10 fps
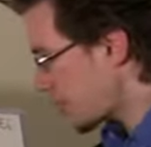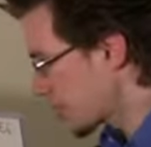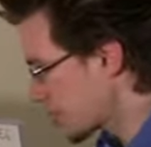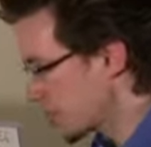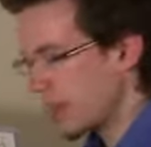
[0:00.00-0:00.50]

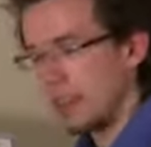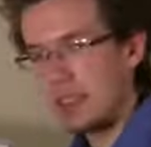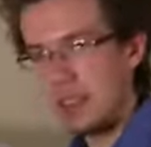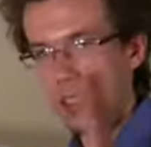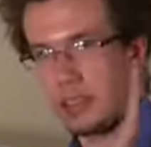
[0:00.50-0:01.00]
So middle
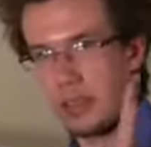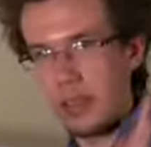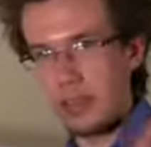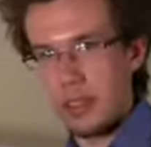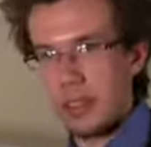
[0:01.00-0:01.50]
C is
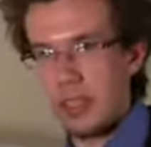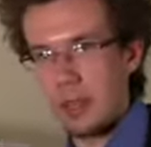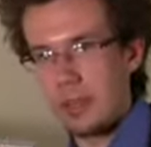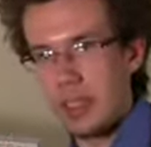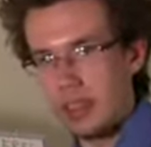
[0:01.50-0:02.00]
sort of where they
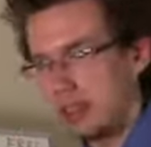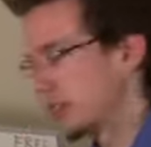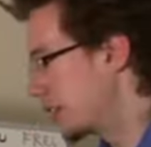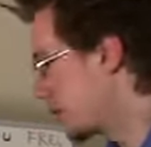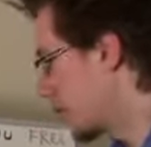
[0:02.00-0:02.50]
come together
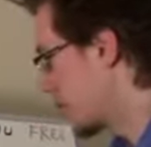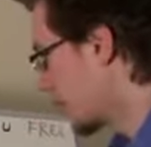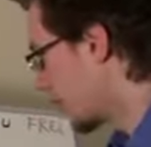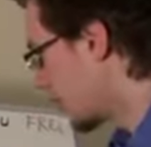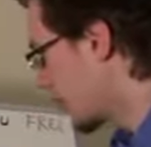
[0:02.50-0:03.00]
and they join.
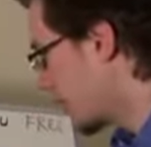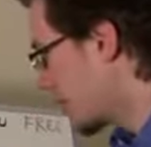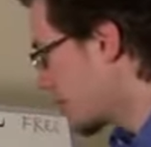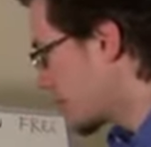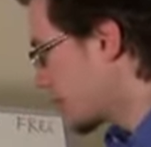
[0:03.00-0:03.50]

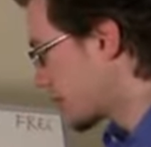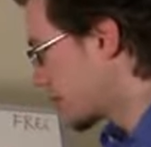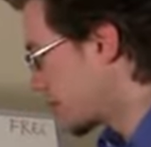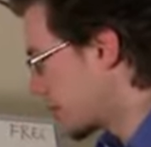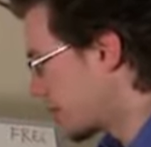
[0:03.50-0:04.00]

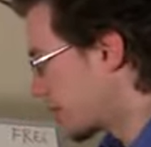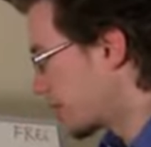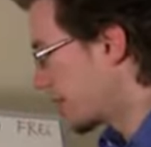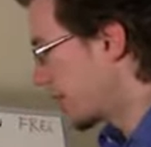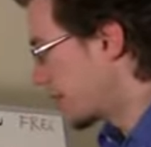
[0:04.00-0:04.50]
So
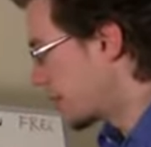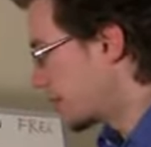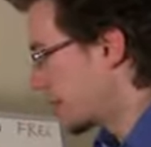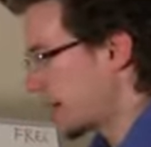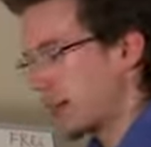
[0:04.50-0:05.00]

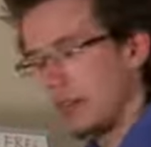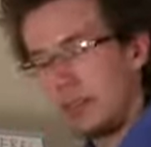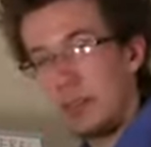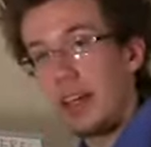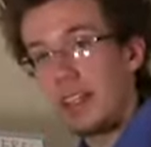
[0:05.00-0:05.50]
it
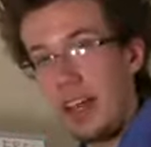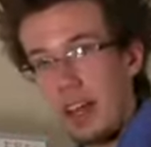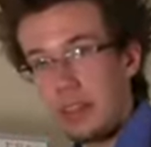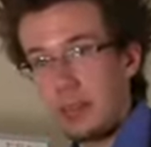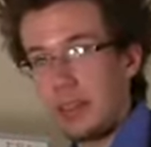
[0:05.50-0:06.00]
goes by the
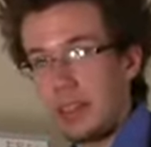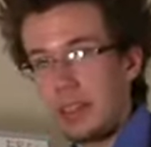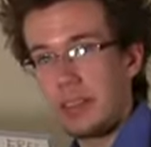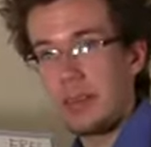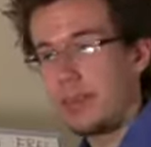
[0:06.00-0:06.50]
alphabet.
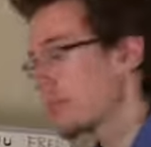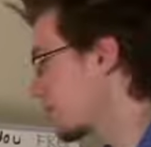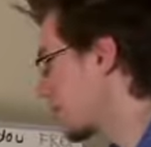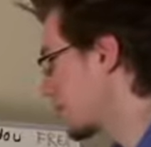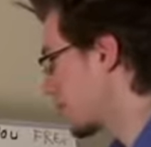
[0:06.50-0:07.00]

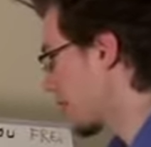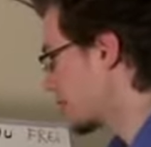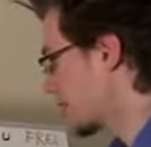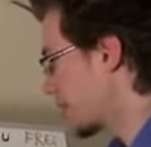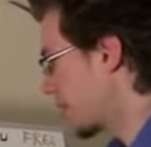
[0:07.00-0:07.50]
So
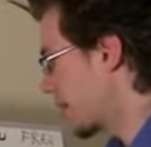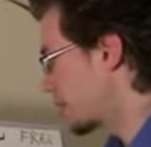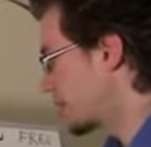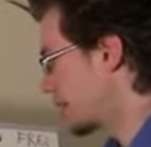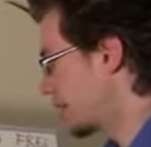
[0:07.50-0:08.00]
as you go
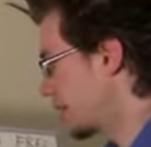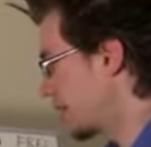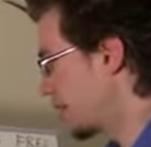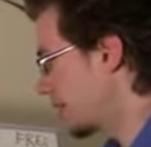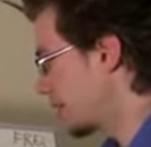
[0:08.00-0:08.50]
up,
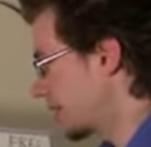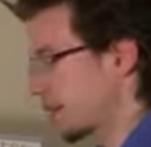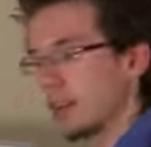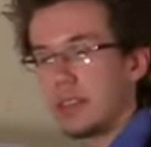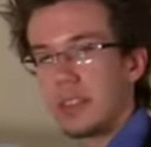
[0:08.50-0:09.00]
C
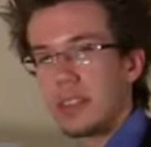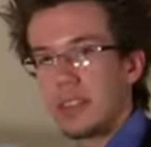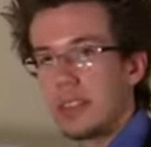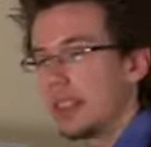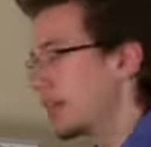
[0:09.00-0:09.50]
goes to
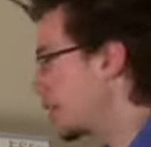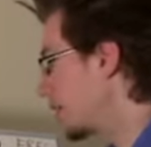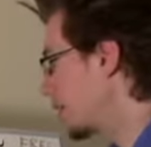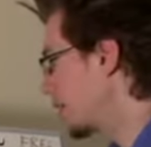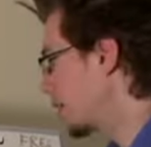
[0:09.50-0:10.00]

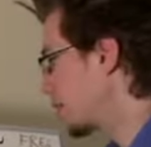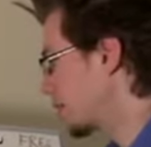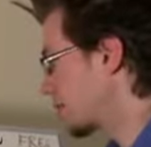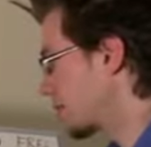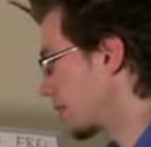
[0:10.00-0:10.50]
D,
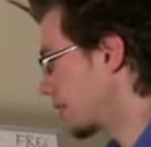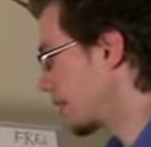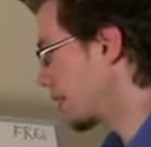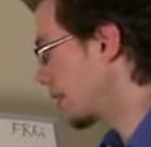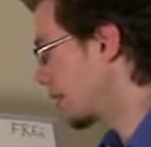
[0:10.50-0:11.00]
which would go
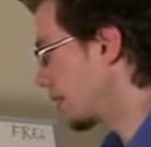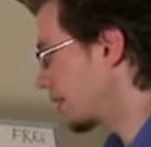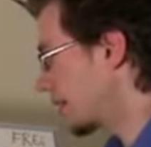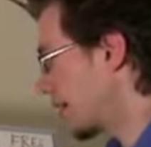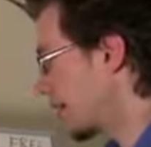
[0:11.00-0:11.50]
to
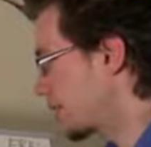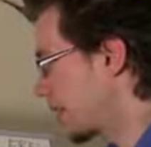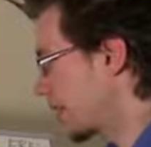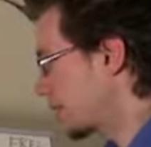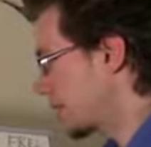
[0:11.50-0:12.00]
E, to F,
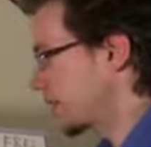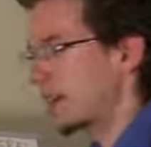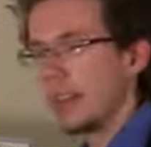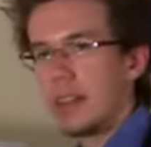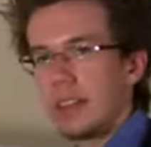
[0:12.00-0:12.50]
A, B,
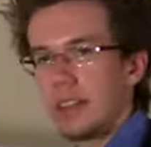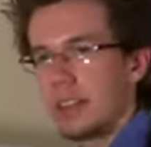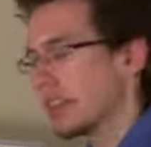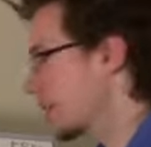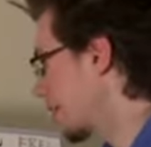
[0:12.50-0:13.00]

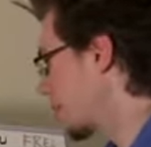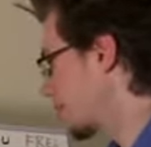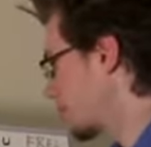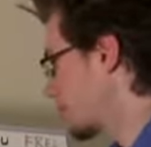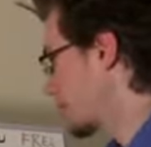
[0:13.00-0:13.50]
just like
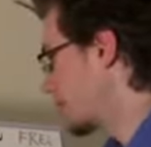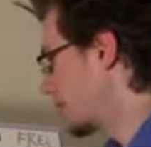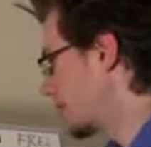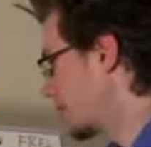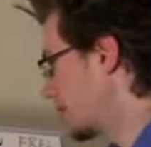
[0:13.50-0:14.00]
that. So it'd be
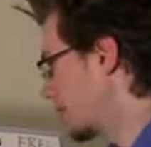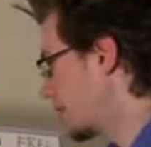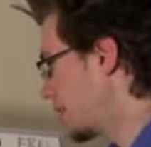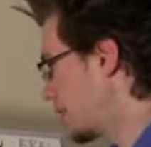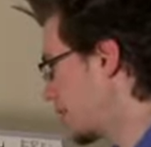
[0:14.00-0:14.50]
C,
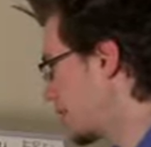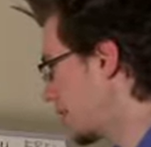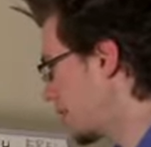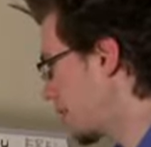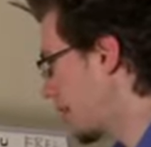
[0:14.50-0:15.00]
D,
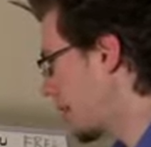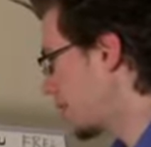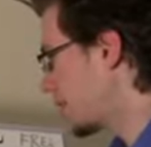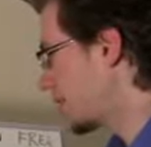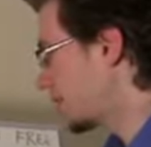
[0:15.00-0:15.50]
E,
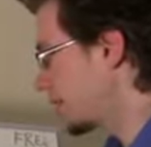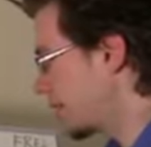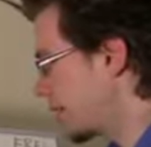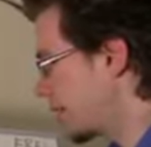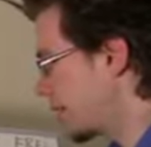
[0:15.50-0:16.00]
F,
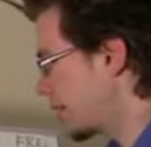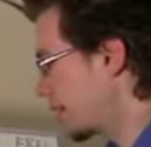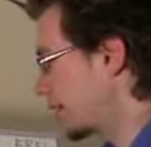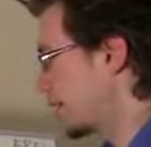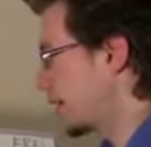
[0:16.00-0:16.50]
G,
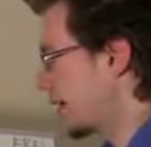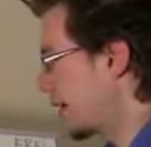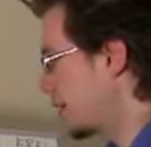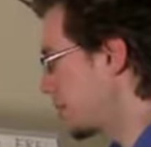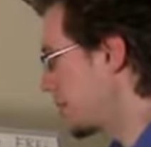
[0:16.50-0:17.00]
and then
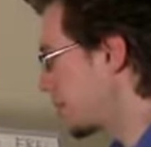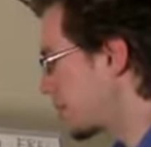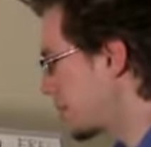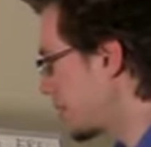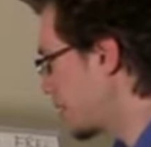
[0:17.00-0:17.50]
A, B,
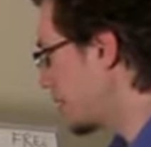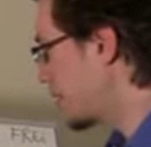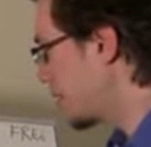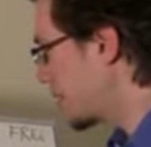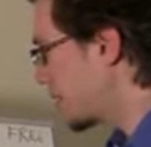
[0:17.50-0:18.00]
C, D,
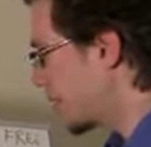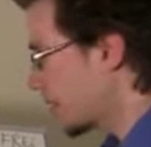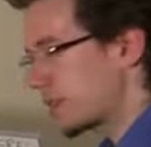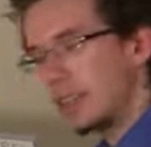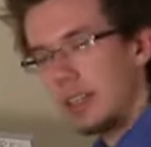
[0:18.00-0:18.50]
E,
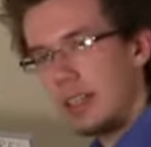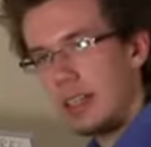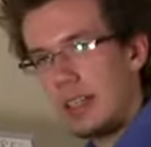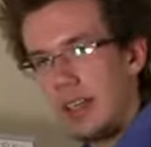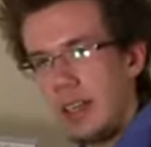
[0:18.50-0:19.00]
F,
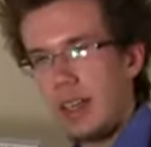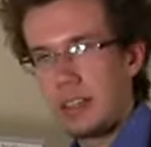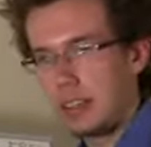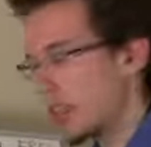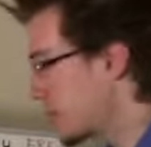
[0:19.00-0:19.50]
G.
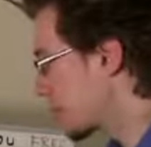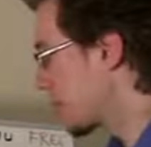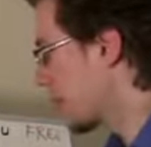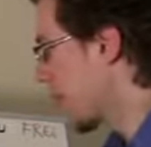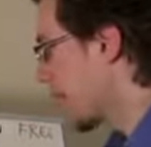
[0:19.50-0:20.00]
Just keeps
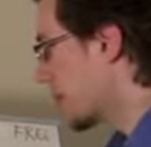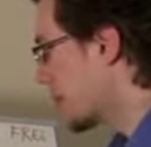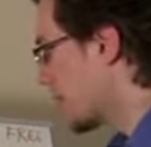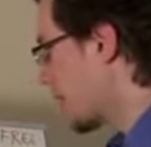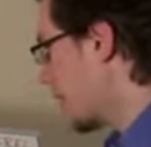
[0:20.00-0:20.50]
going up.
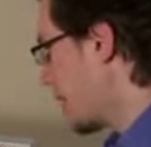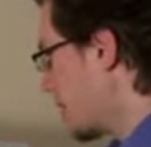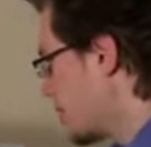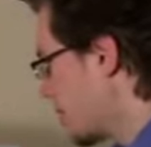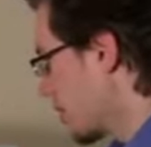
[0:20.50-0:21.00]

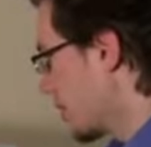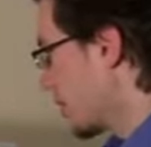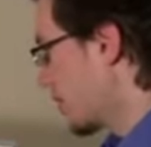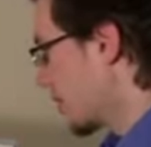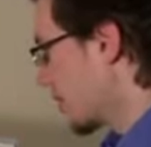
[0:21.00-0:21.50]
So
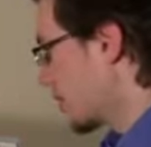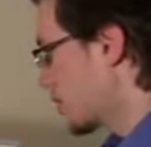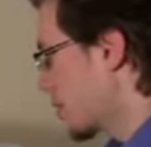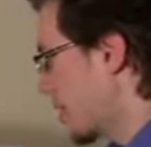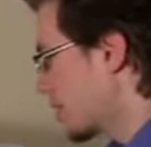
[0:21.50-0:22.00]
the
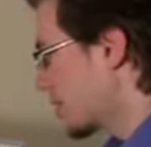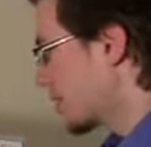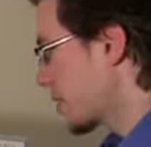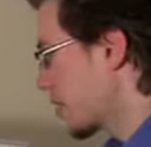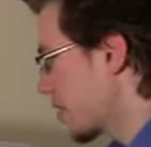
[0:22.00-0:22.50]

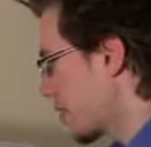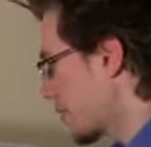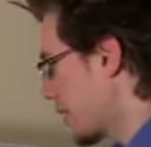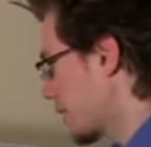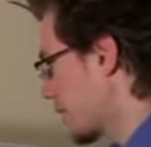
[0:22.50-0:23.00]
spaces are a
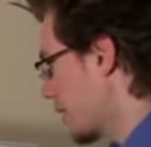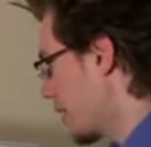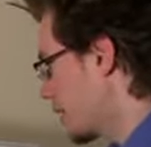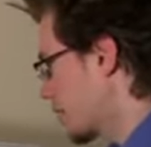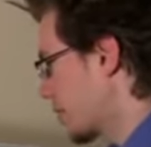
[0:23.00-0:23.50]
note and the
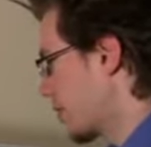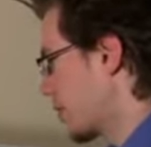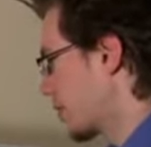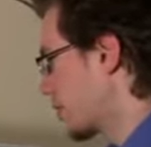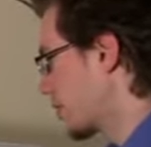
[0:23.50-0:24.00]
lines are a
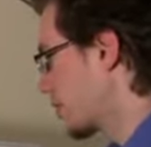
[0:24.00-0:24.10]
note.